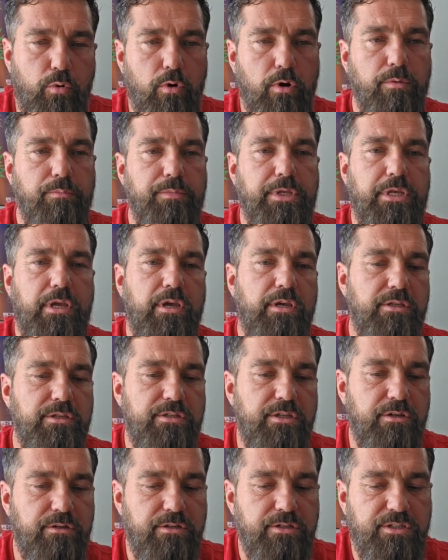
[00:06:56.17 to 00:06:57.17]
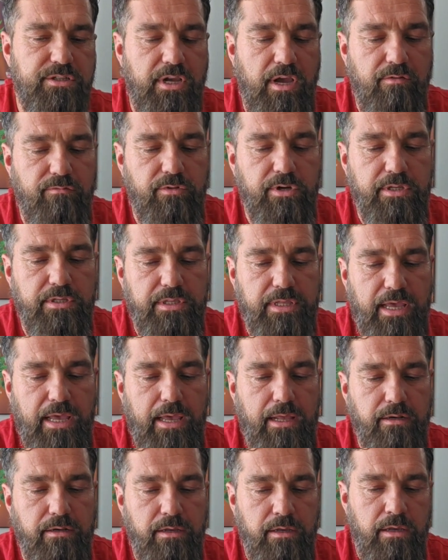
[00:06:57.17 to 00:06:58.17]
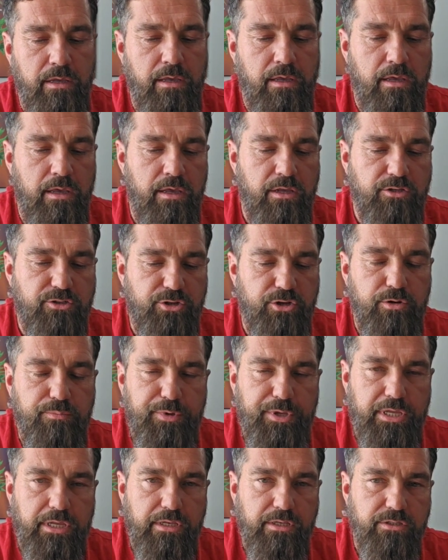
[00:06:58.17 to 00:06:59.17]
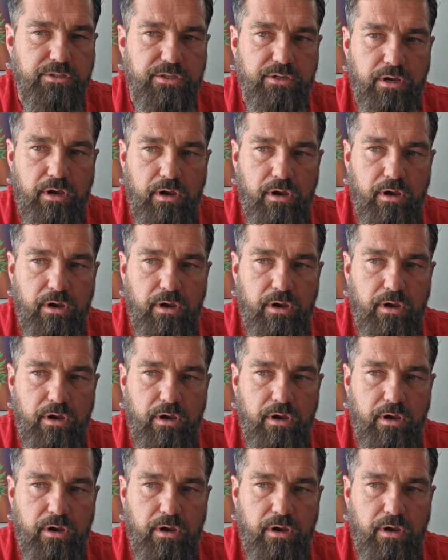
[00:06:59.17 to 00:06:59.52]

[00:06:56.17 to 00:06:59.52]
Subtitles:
some of the terpenes that are in the Lemon